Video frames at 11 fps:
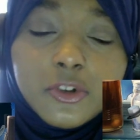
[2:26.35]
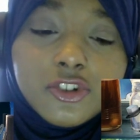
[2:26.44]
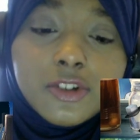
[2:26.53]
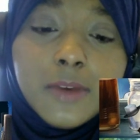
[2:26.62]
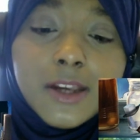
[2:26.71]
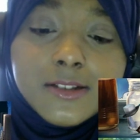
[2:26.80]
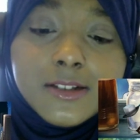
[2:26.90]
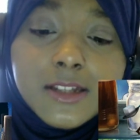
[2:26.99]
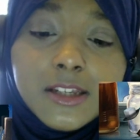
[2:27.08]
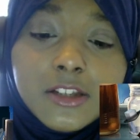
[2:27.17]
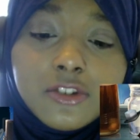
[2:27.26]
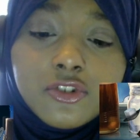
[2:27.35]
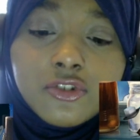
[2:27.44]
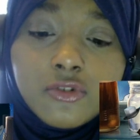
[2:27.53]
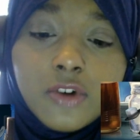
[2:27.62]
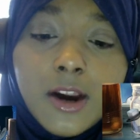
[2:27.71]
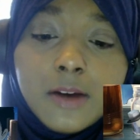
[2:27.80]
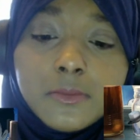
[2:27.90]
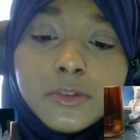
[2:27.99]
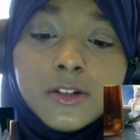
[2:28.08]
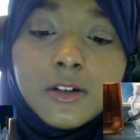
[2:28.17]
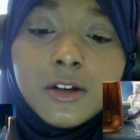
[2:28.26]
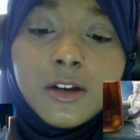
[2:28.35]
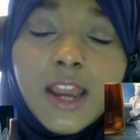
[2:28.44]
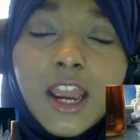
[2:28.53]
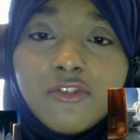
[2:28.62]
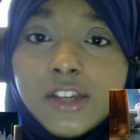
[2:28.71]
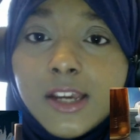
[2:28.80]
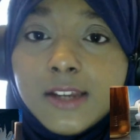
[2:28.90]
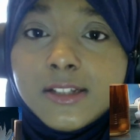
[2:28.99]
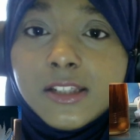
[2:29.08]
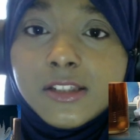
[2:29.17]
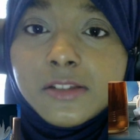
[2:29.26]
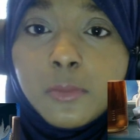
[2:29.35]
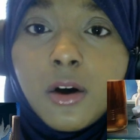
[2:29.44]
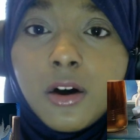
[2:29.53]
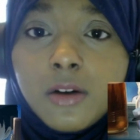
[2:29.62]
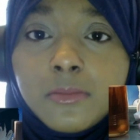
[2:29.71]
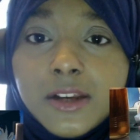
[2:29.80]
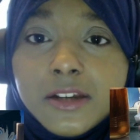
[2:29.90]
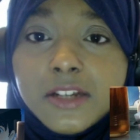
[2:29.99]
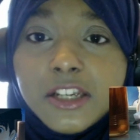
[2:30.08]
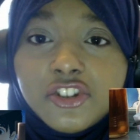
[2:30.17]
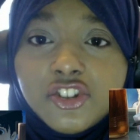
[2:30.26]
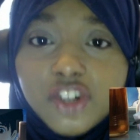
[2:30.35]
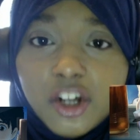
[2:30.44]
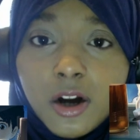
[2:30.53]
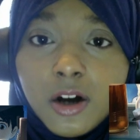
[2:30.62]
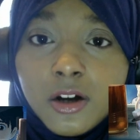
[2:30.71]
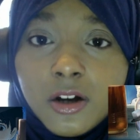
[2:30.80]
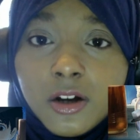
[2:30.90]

she basically trapped ARRIETTY's mom in a jar,